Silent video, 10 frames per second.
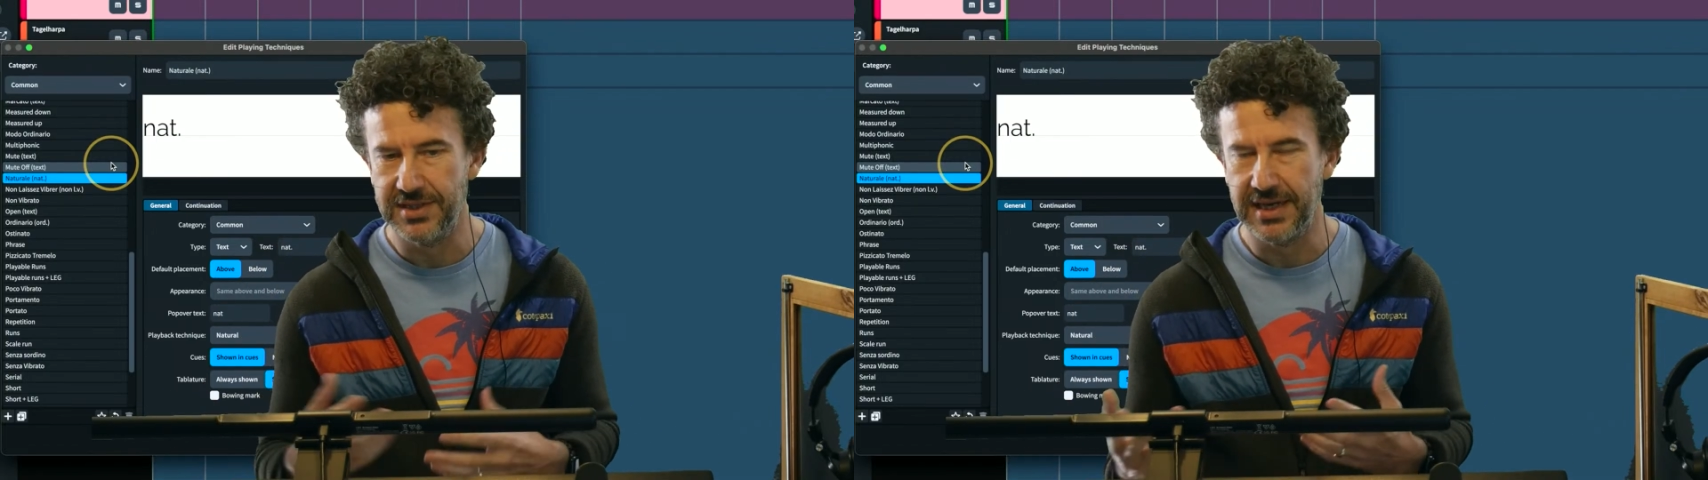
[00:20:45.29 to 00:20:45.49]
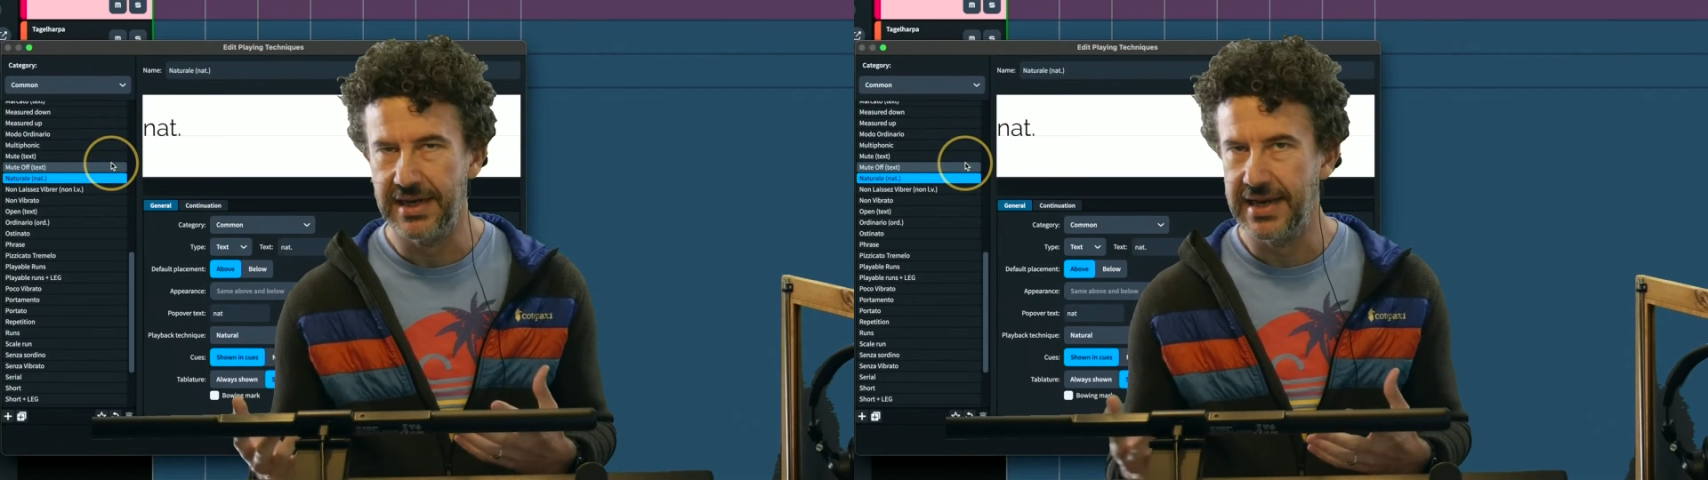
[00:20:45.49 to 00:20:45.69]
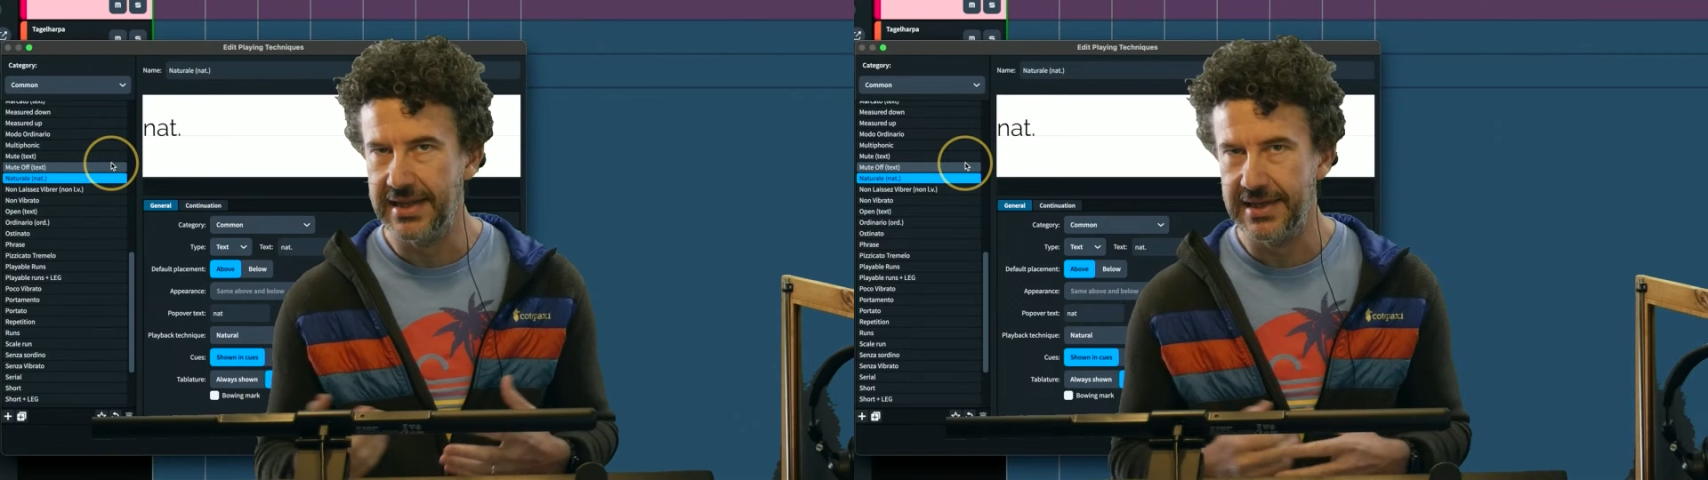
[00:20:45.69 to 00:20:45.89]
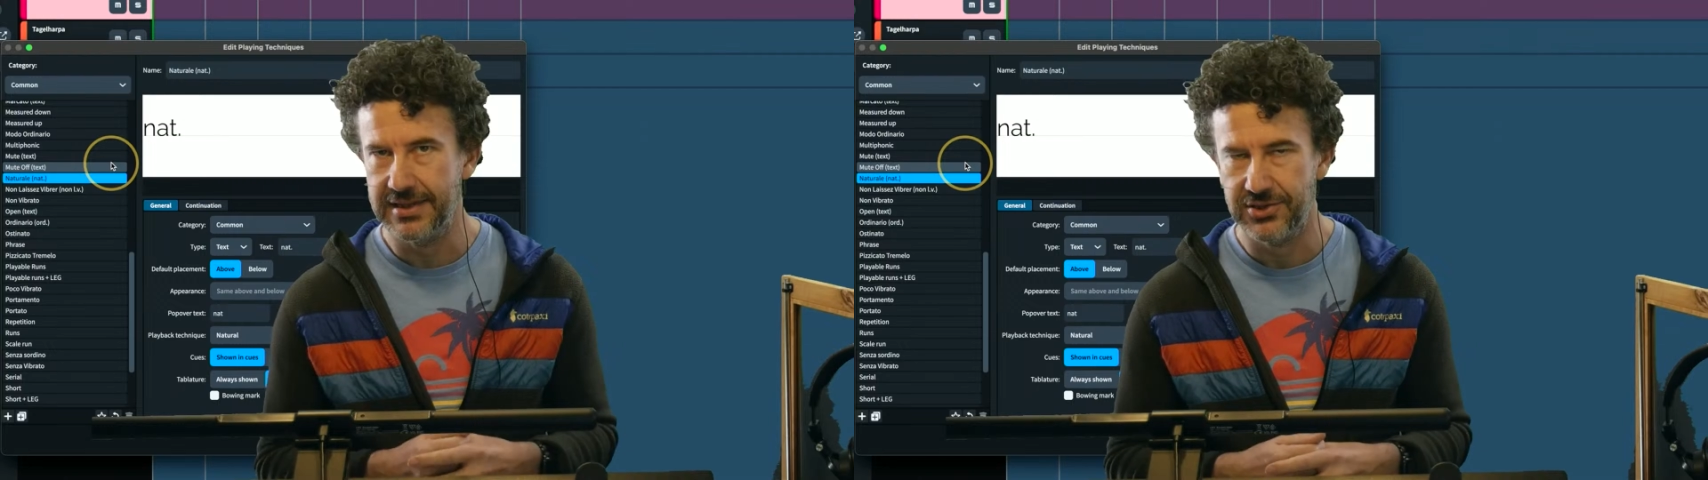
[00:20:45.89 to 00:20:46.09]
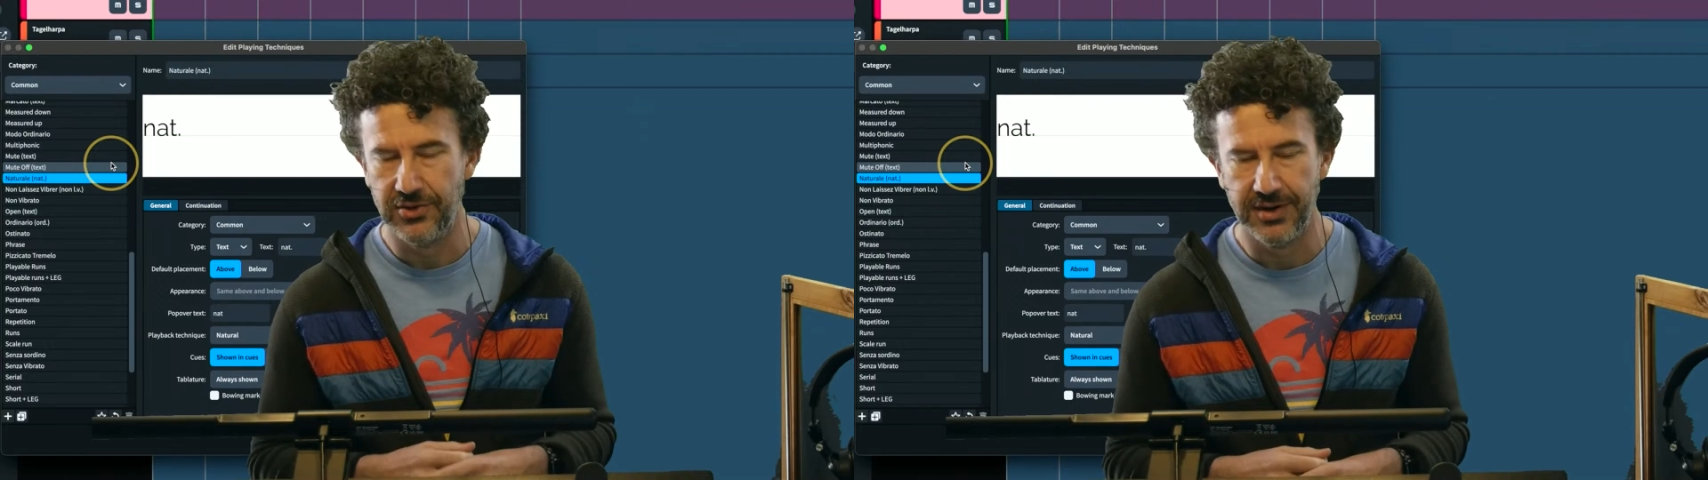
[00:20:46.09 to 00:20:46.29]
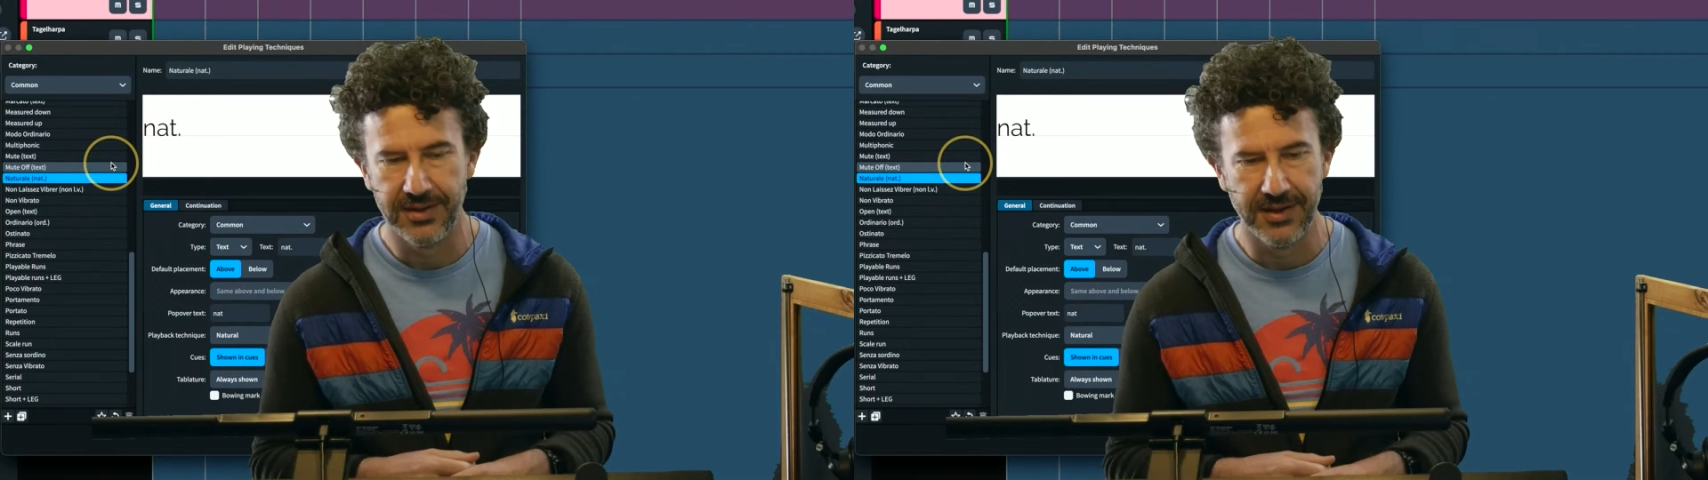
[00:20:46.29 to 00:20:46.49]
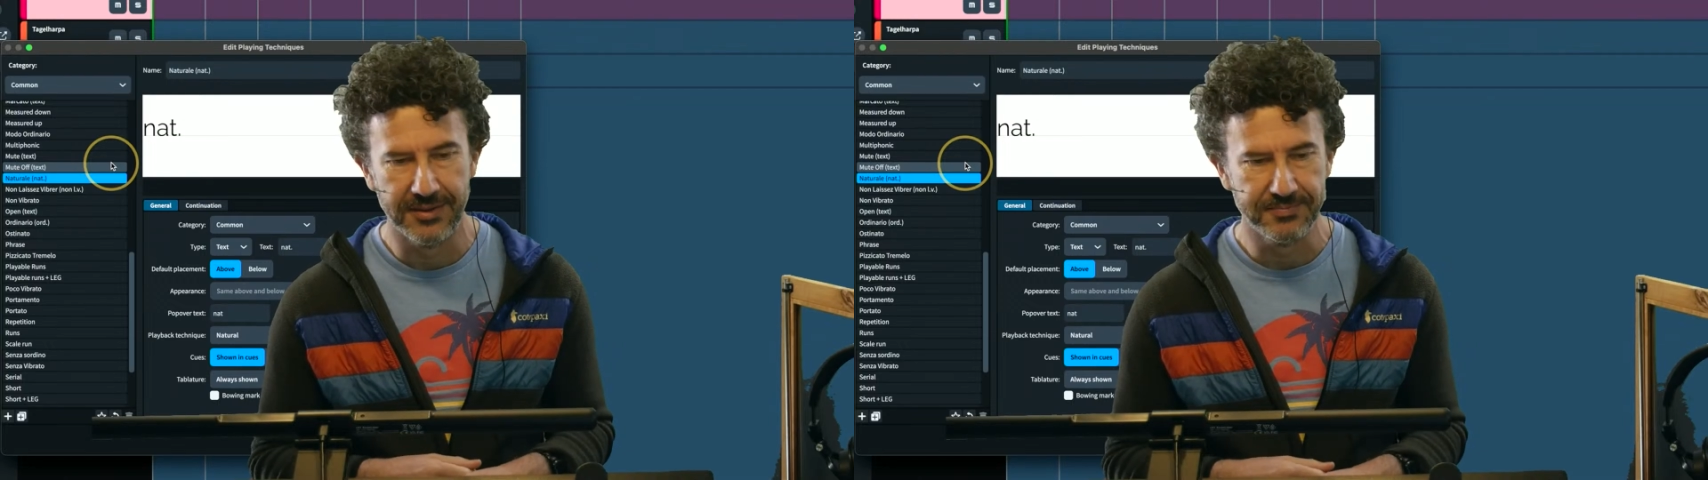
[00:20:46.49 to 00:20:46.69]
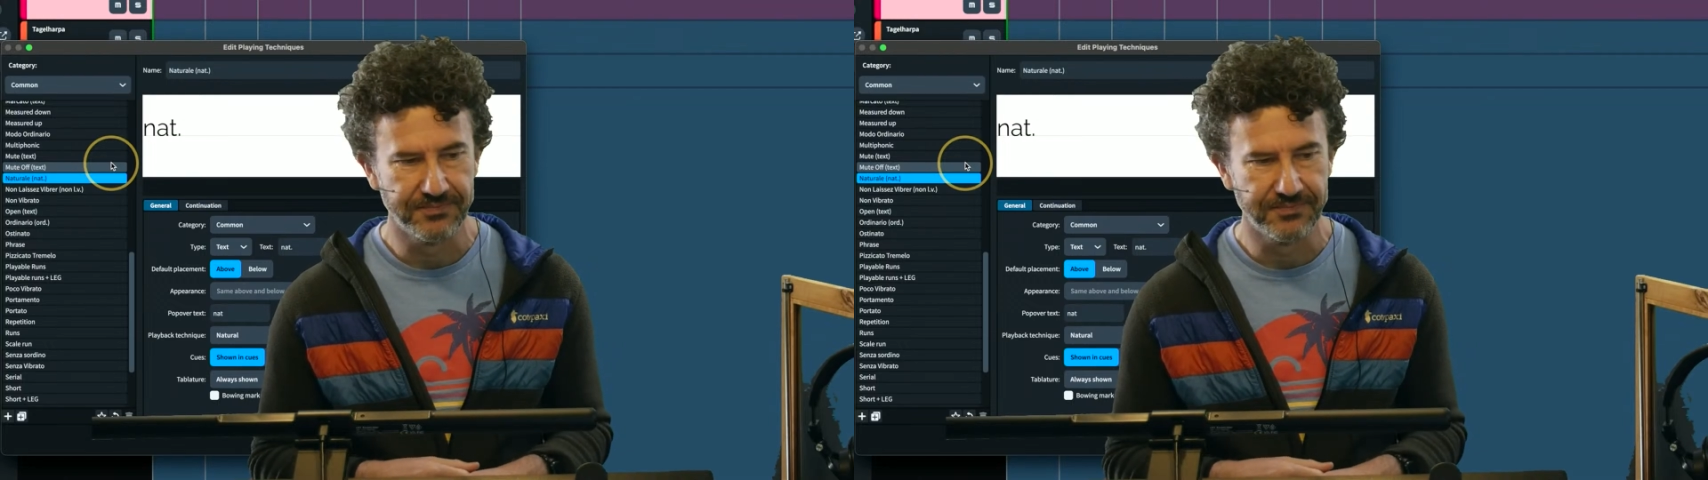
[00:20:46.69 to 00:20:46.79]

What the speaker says: like an aleatoric thing.